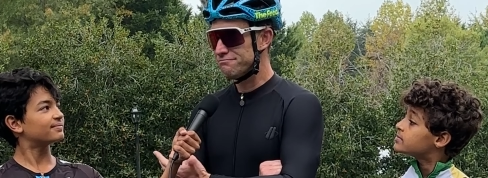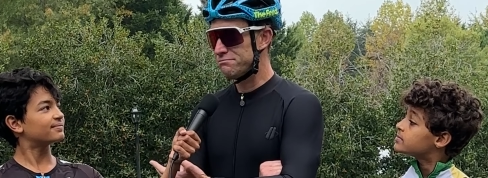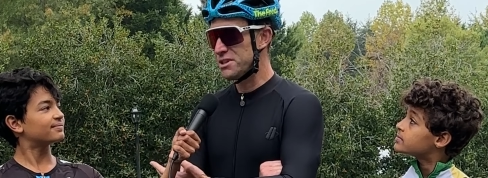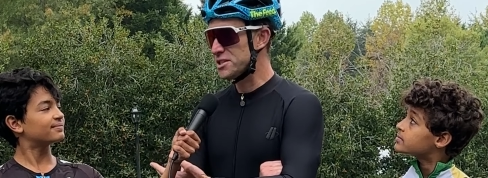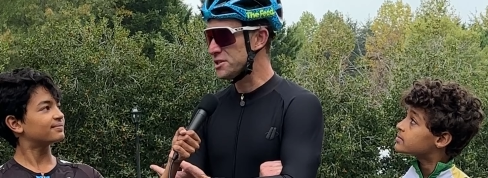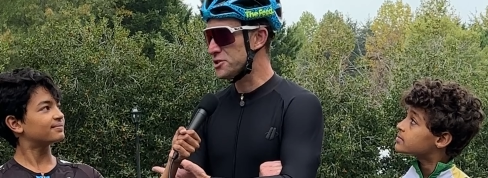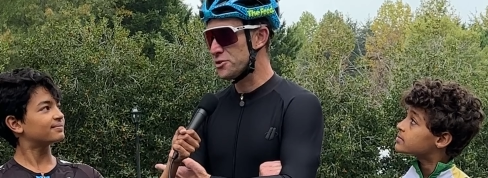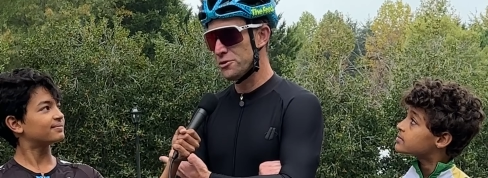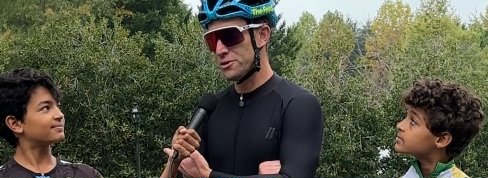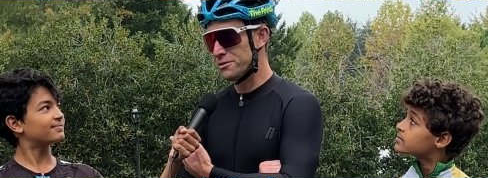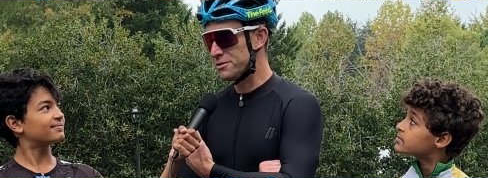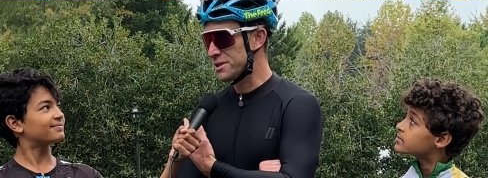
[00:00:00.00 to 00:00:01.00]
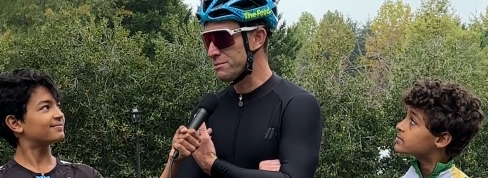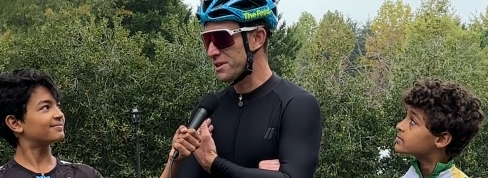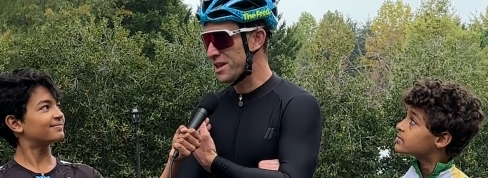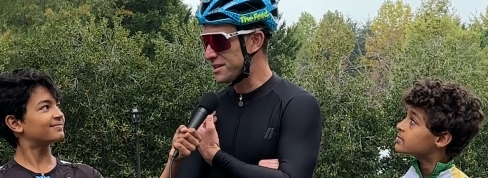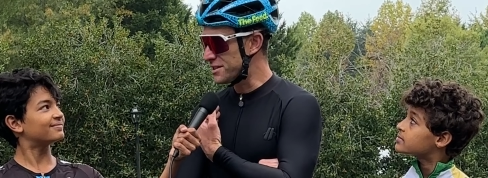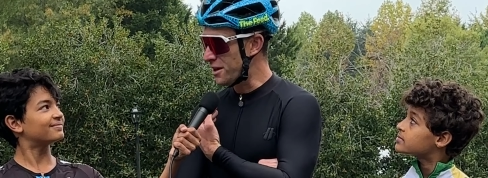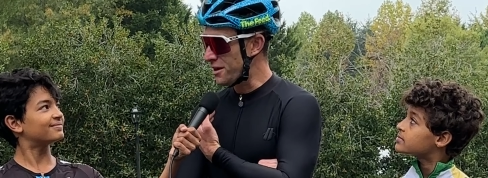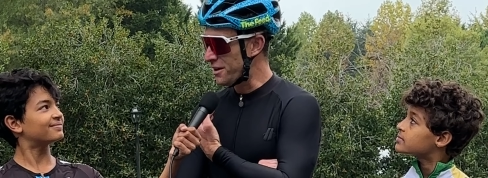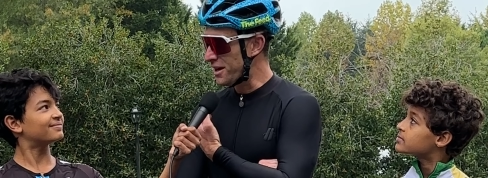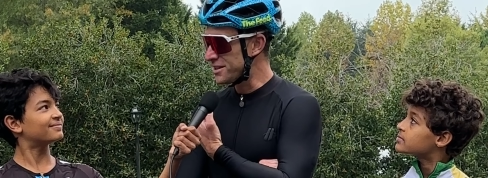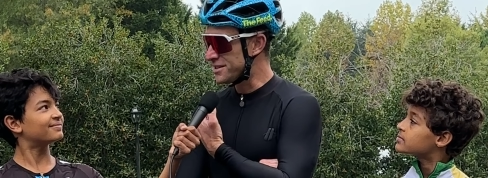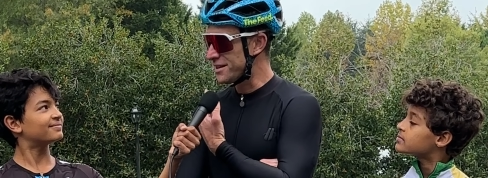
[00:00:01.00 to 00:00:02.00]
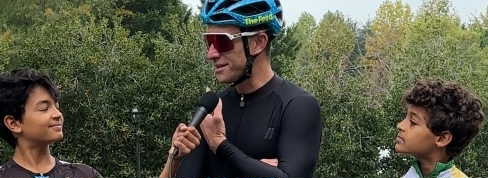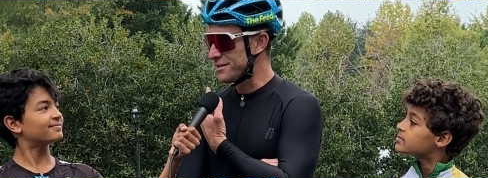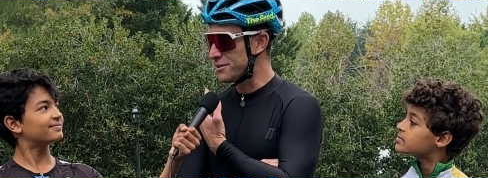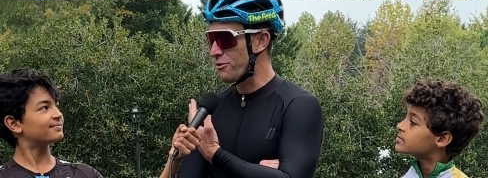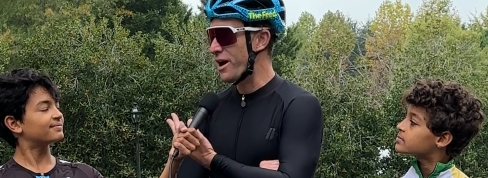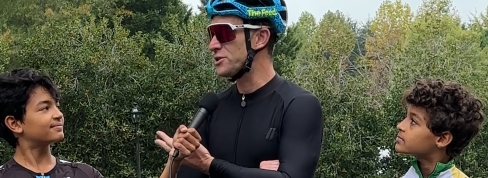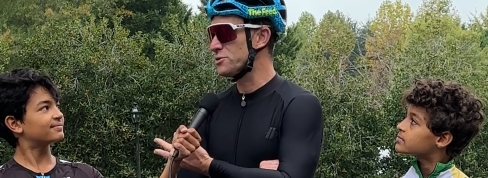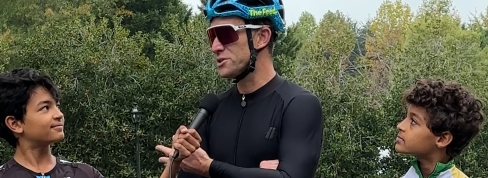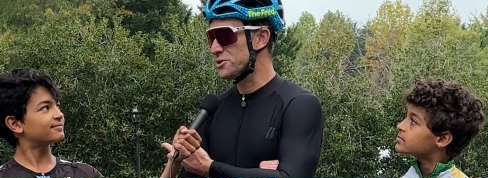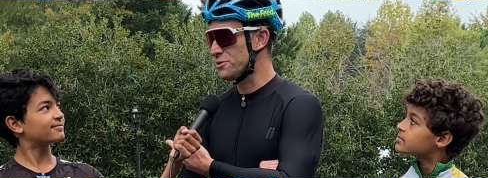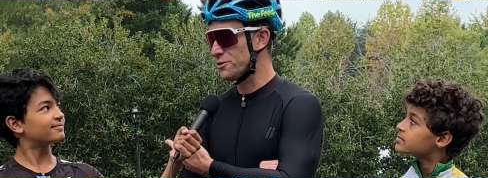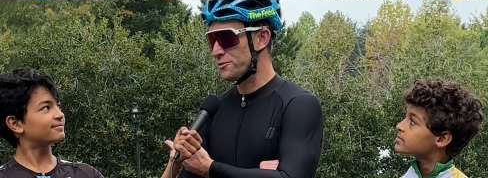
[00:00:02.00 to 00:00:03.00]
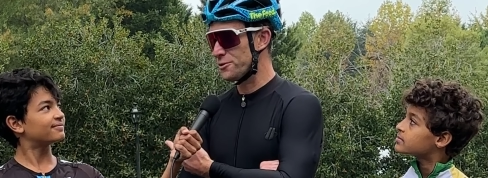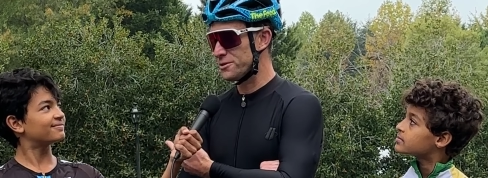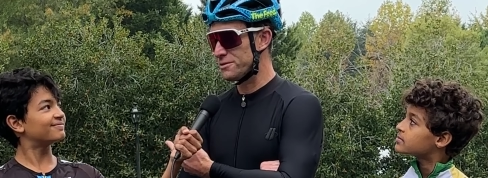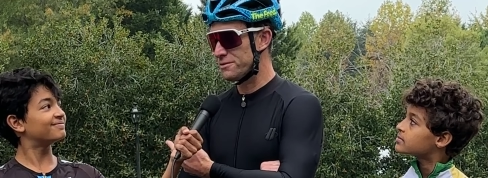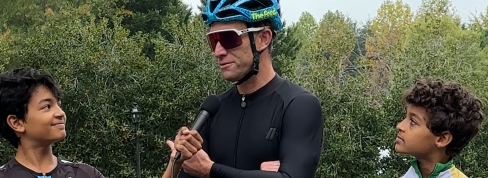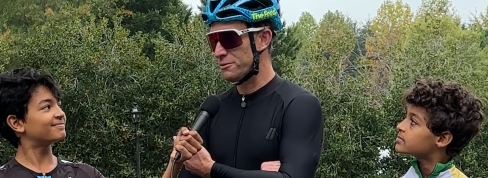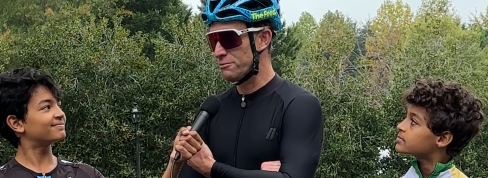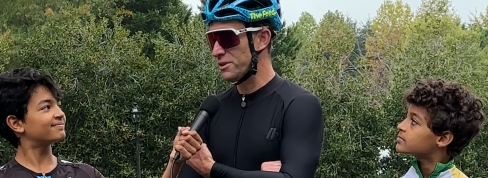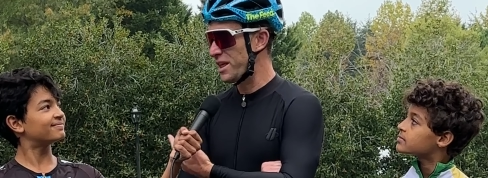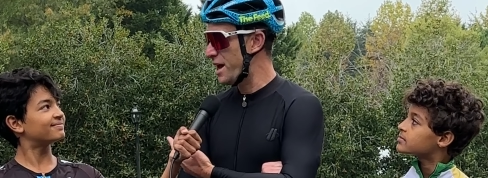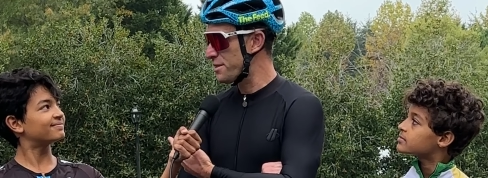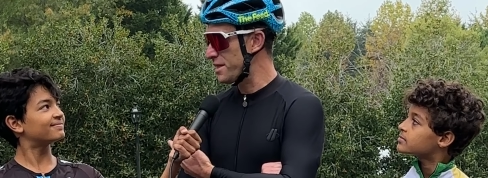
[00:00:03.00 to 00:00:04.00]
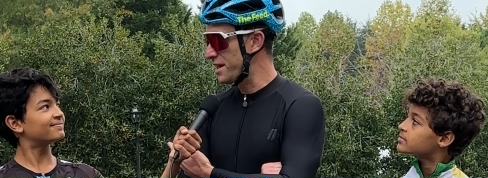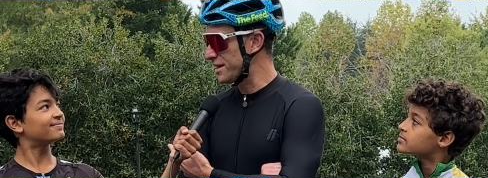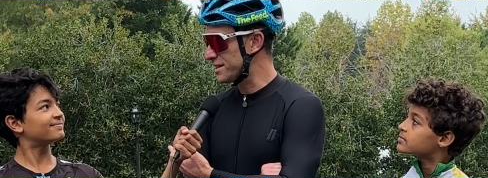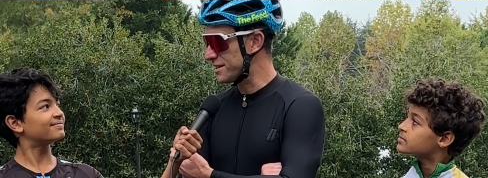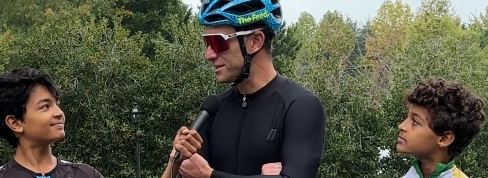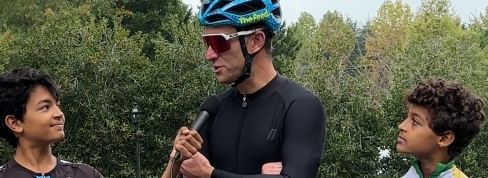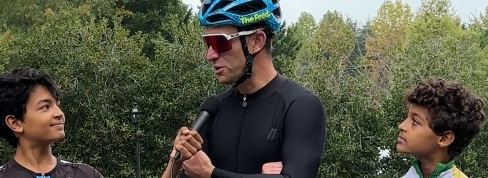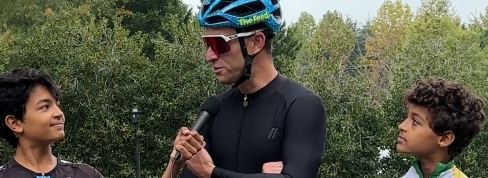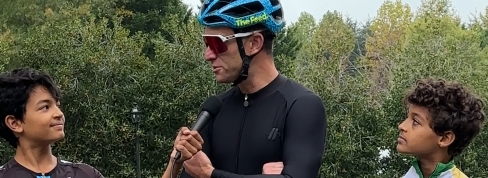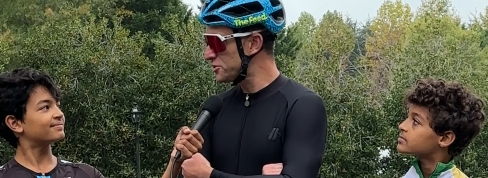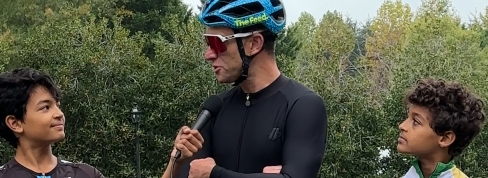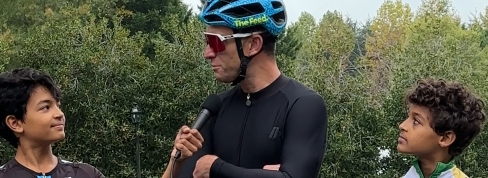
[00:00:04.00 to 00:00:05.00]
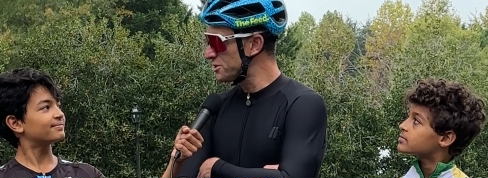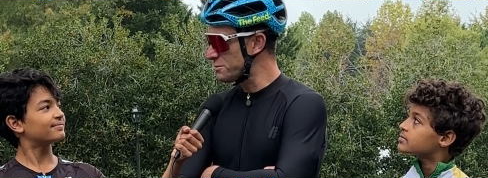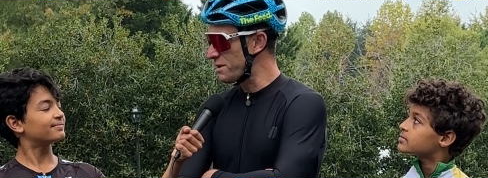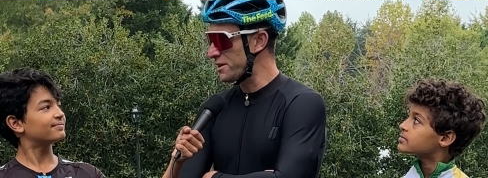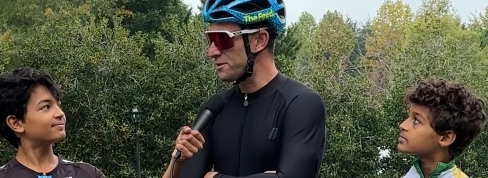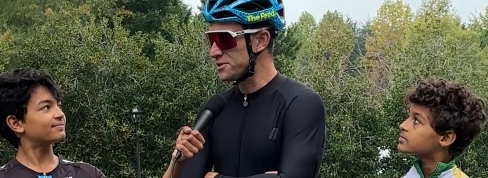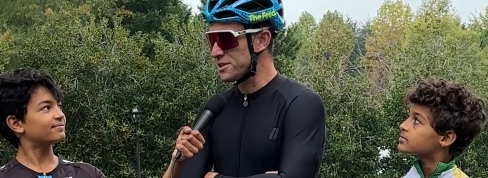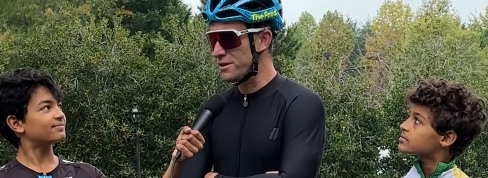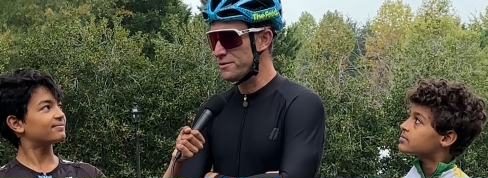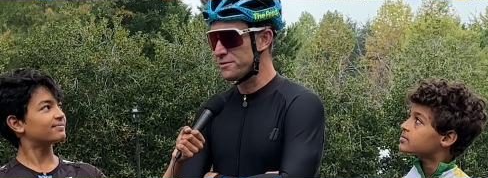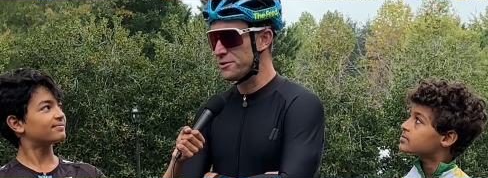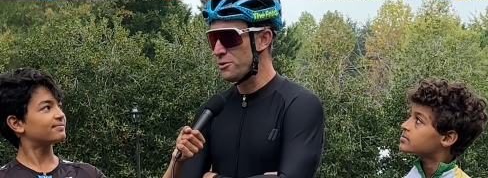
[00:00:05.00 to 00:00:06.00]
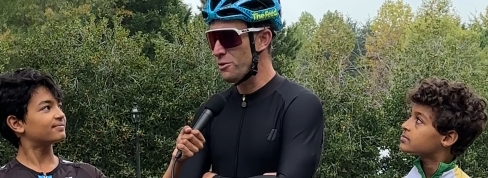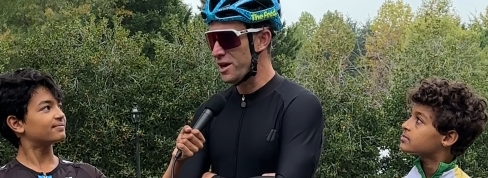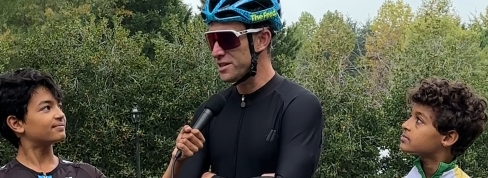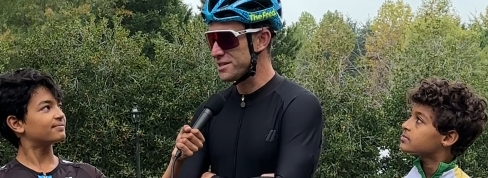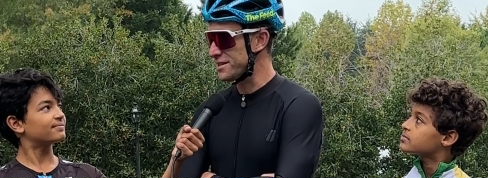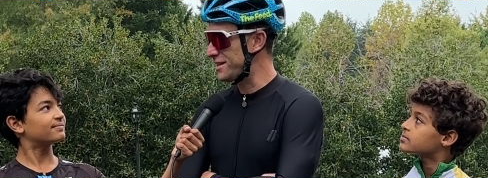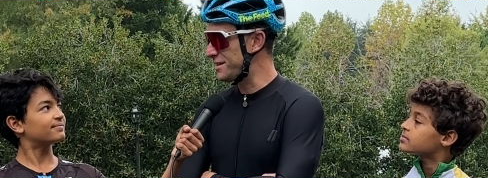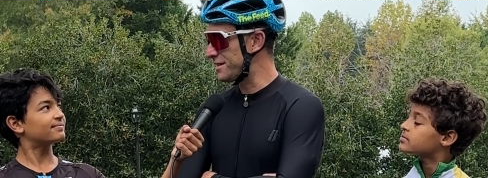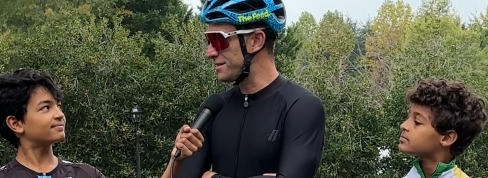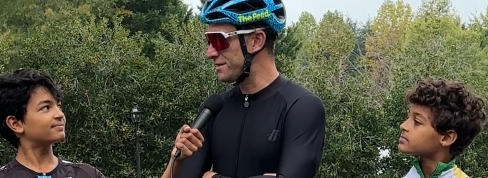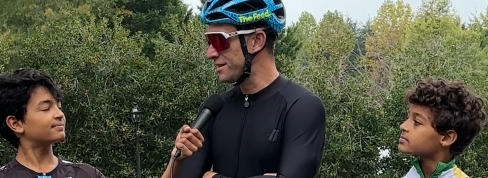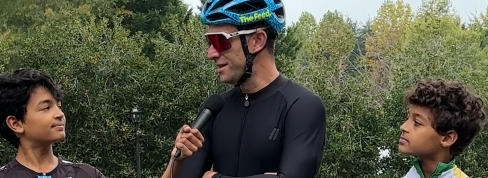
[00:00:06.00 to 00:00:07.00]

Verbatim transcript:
Speaker 1: business school or something it's a graduate school for really athletics, because you learn so much about yourself, nuance in the